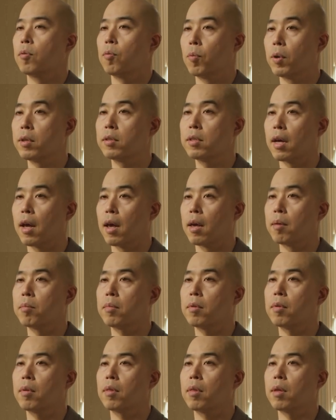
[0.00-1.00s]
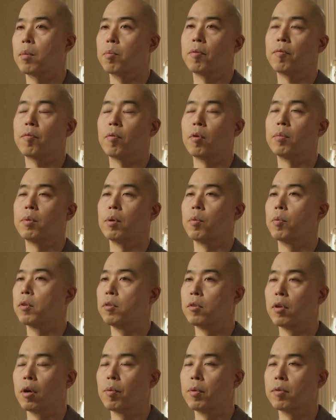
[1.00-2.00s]
One time, they performed it with
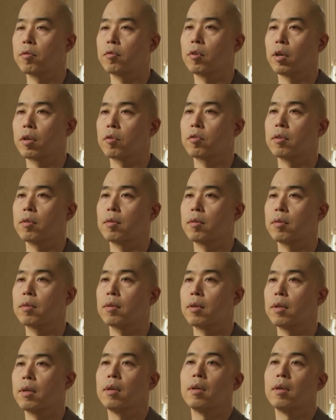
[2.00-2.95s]
no instructions.